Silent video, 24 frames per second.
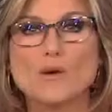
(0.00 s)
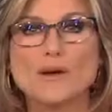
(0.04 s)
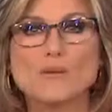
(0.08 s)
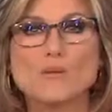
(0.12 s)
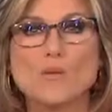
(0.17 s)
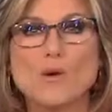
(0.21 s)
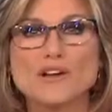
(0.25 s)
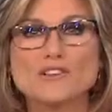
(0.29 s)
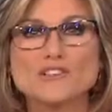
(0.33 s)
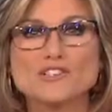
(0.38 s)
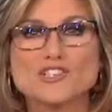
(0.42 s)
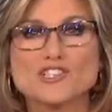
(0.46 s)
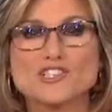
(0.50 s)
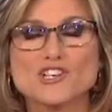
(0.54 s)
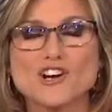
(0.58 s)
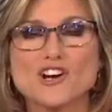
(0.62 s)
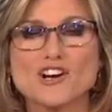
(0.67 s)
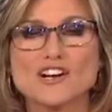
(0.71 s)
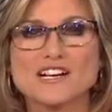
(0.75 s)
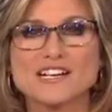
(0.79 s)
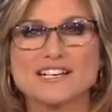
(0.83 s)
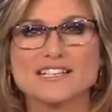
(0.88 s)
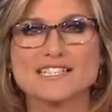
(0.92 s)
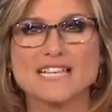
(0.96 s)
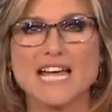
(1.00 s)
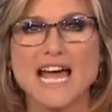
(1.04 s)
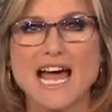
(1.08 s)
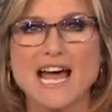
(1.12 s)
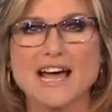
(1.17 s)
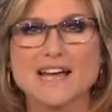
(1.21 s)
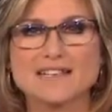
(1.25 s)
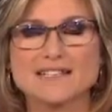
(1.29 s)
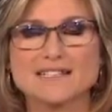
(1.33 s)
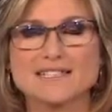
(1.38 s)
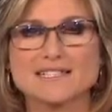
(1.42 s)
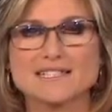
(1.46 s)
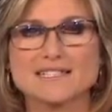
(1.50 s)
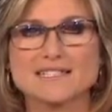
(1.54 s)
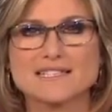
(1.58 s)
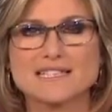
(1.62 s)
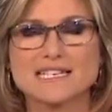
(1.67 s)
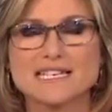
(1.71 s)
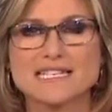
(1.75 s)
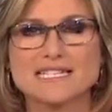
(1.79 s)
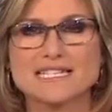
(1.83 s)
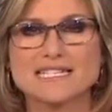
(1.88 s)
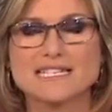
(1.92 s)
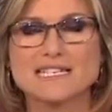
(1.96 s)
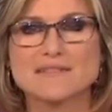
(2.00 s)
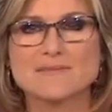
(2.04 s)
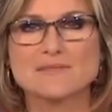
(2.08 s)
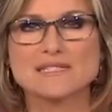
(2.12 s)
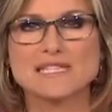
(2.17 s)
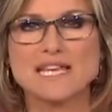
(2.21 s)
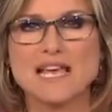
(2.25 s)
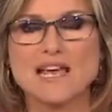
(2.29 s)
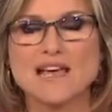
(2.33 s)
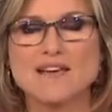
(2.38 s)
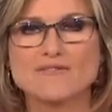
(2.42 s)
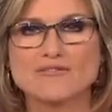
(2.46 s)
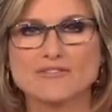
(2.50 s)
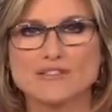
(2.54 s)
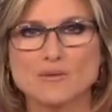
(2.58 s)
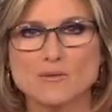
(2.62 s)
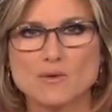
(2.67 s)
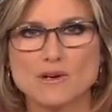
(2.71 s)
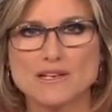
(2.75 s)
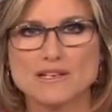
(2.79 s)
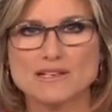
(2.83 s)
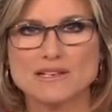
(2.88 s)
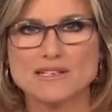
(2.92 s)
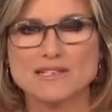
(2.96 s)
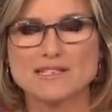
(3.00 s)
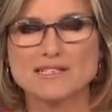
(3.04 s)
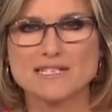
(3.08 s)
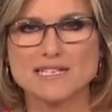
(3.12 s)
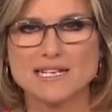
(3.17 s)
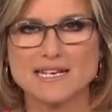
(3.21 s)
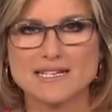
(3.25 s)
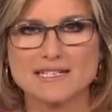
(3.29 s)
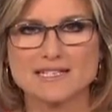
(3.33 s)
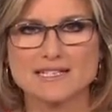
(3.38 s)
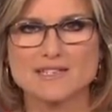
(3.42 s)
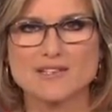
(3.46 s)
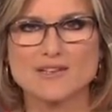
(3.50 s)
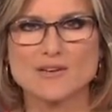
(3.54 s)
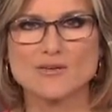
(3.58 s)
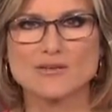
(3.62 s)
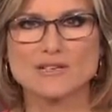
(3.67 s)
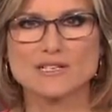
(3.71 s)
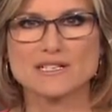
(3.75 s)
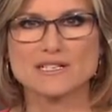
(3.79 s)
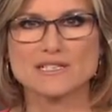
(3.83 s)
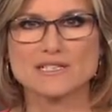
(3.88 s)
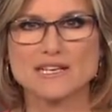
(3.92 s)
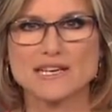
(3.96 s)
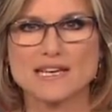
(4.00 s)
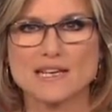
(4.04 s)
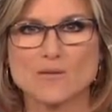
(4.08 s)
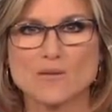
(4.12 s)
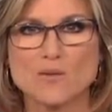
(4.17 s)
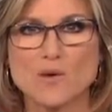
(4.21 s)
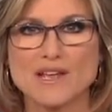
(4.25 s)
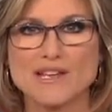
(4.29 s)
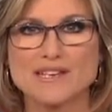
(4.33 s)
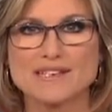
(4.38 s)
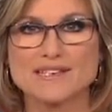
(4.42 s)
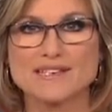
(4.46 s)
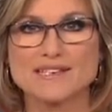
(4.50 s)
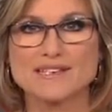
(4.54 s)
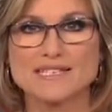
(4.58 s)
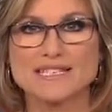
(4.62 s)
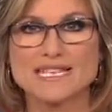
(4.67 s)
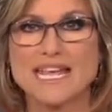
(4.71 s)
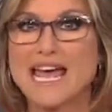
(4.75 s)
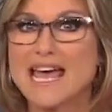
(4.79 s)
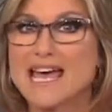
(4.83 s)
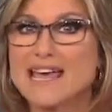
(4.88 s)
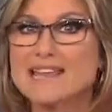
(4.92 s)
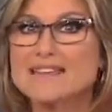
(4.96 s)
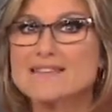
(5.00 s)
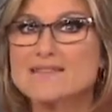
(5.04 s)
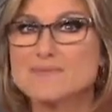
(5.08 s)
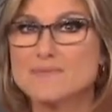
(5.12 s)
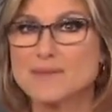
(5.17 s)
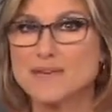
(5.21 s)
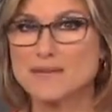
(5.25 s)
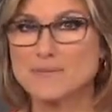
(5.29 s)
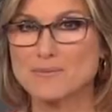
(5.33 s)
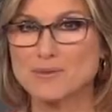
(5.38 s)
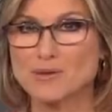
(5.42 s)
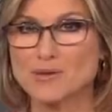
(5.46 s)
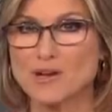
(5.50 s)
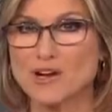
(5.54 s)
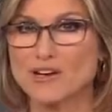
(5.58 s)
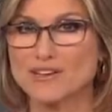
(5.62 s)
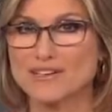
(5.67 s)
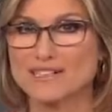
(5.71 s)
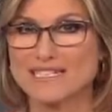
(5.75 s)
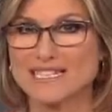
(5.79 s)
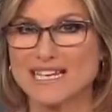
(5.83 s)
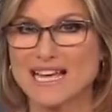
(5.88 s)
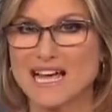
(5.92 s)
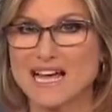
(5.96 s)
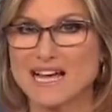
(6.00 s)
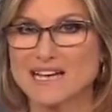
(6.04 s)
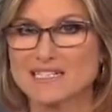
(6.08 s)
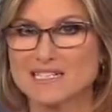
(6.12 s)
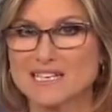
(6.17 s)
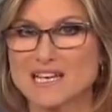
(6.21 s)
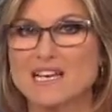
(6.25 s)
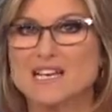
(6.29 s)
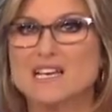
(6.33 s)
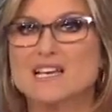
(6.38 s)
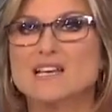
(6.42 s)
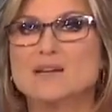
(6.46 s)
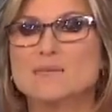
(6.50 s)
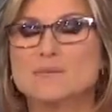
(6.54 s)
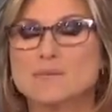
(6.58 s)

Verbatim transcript: When one shark attacks, it seems everyone takes notice. And when 10 people are attacked,